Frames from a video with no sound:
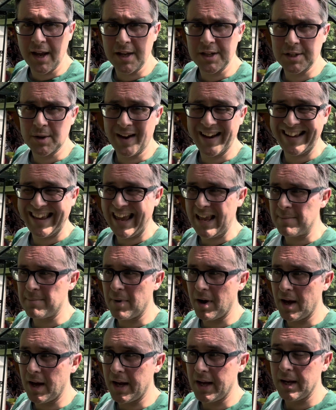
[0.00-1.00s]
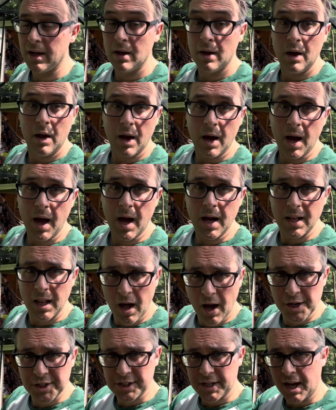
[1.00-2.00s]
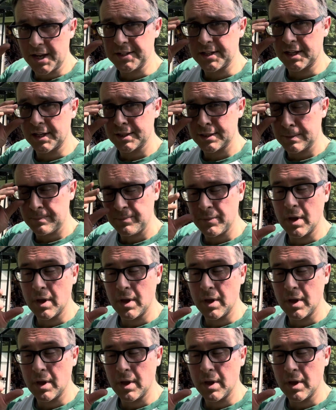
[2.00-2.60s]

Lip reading: and so I keep my larger cuttings